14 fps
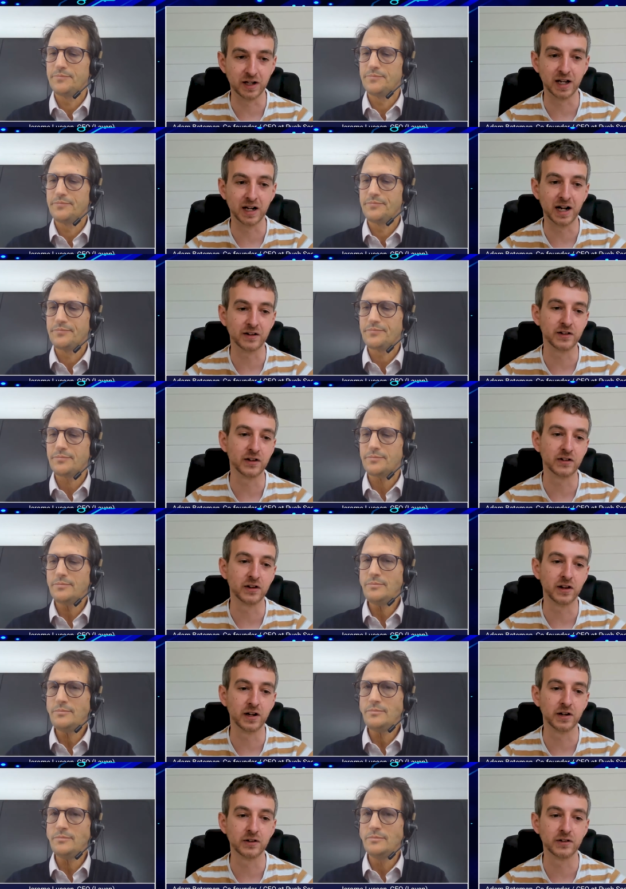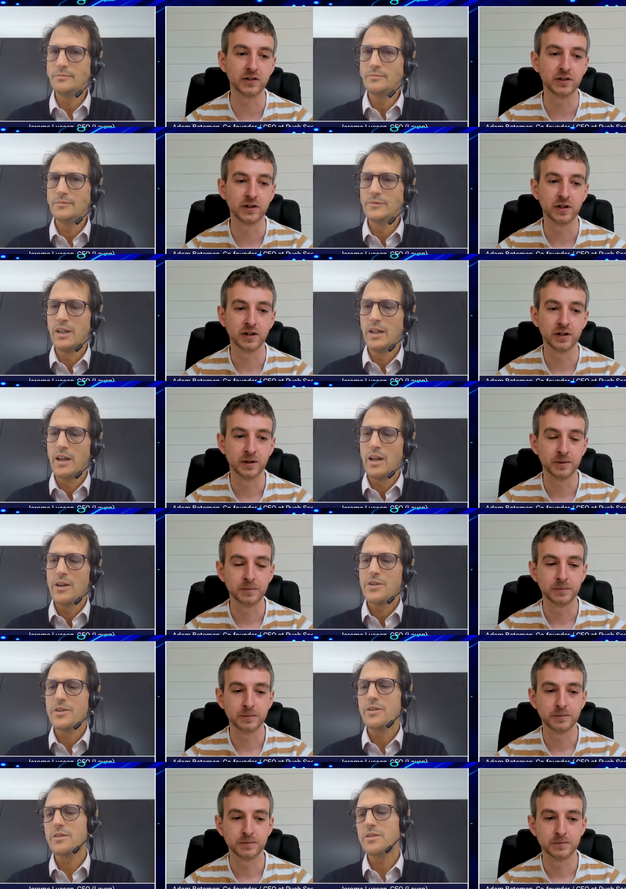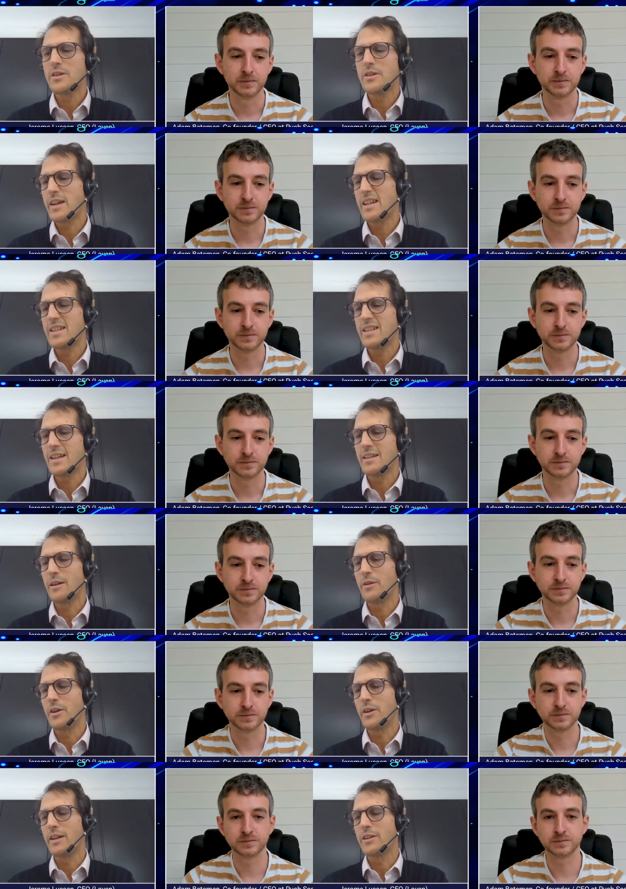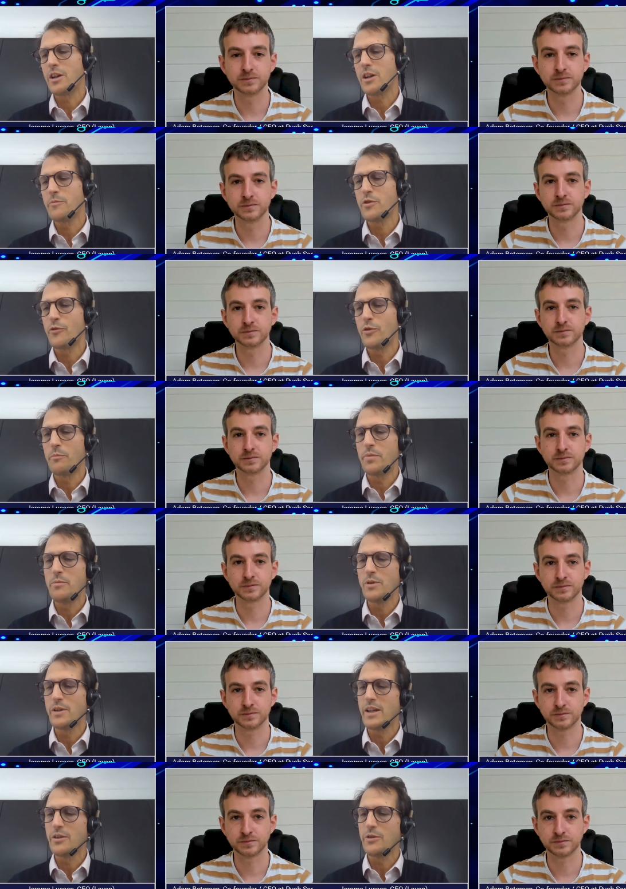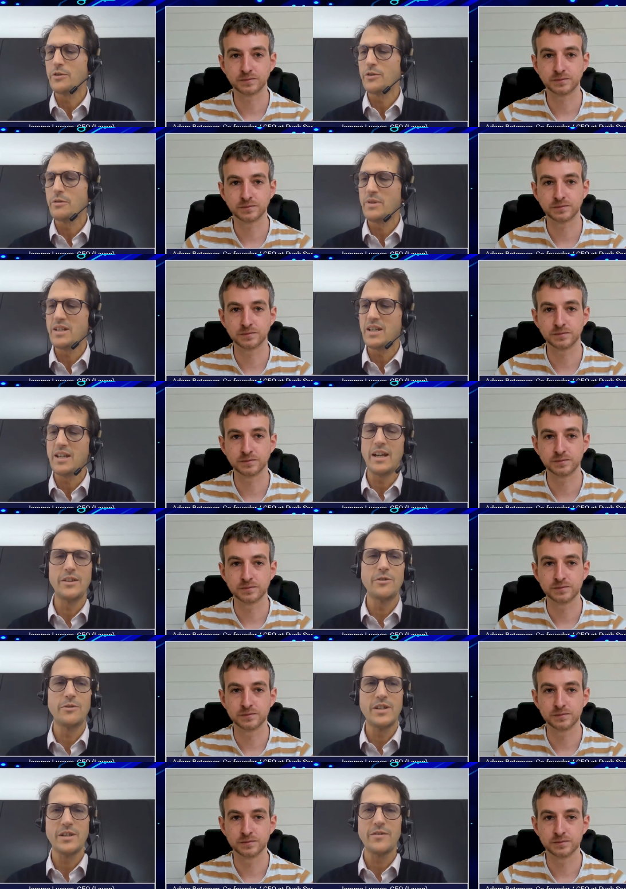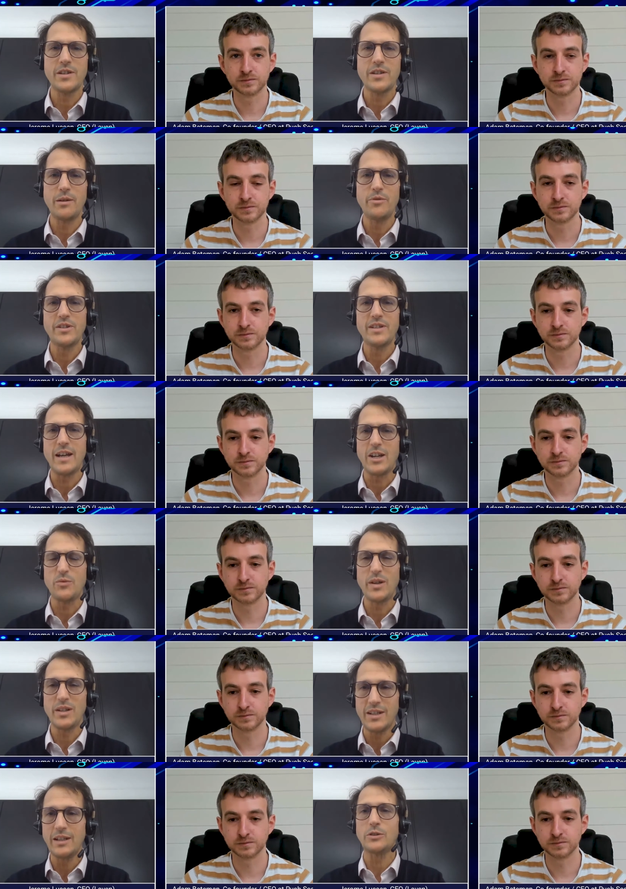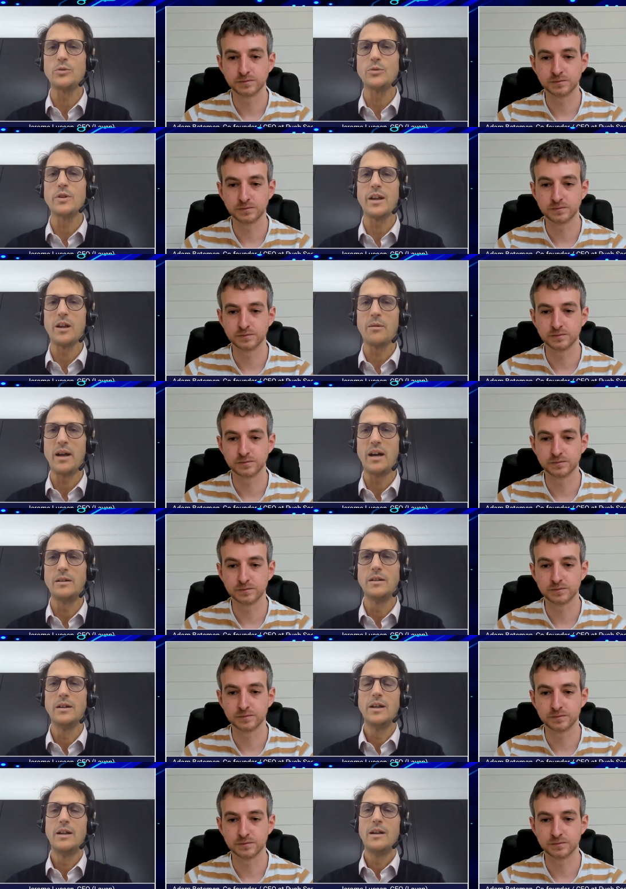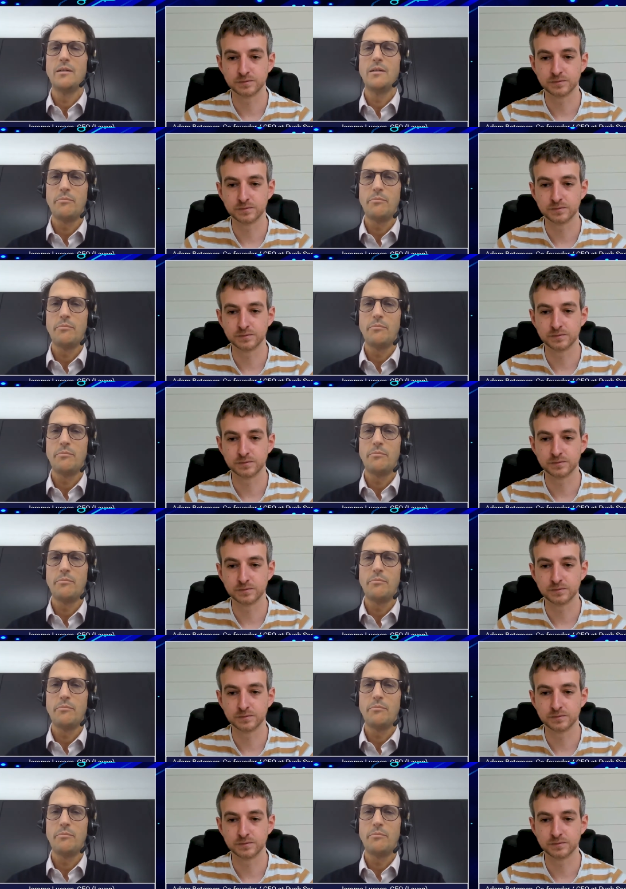Speaker 1: gain access to those.
Speaker 2: So, so I guess that you know, in terms of what people can do to mitigate the risk of cyber attacks, we're still talking about